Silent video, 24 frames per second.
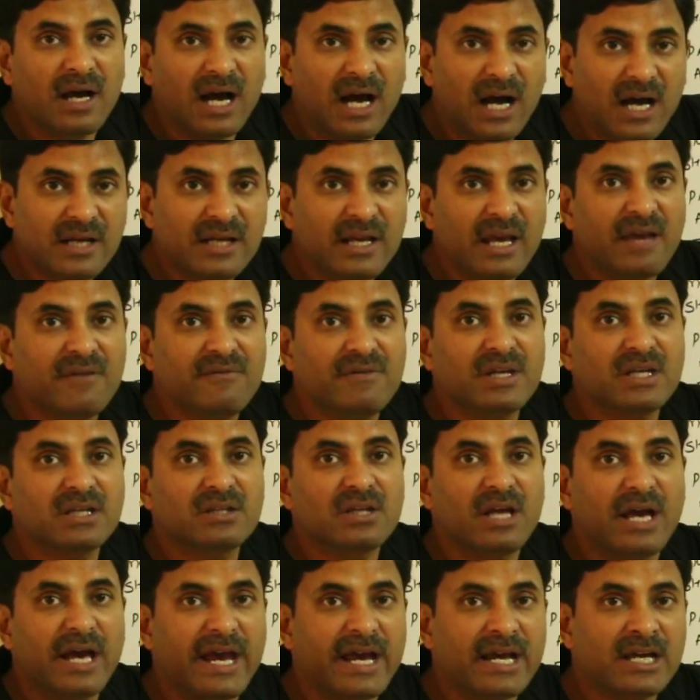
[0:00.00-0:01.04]
are
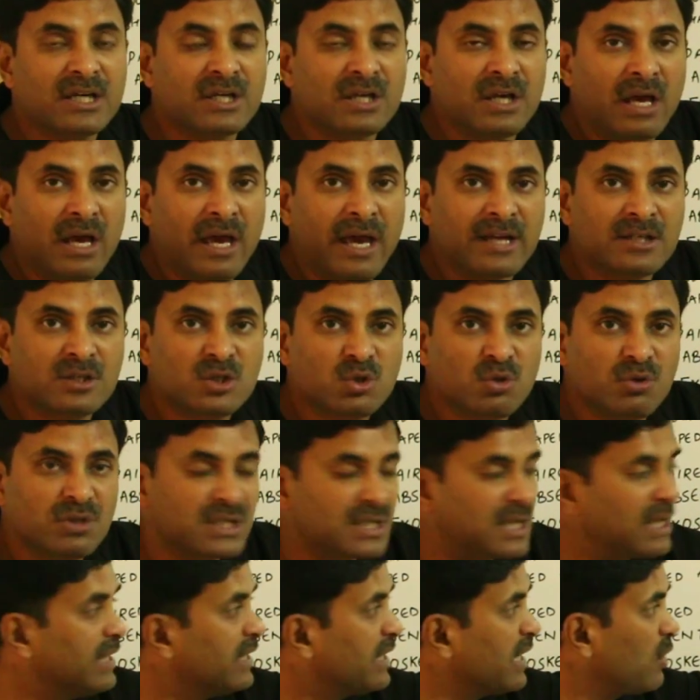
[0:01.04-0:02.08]
having the
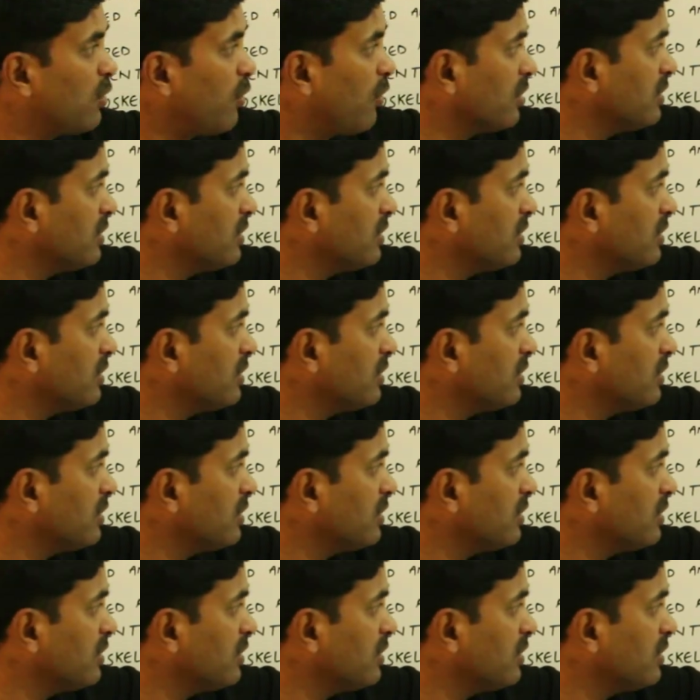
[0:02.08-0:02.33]
exoskeleton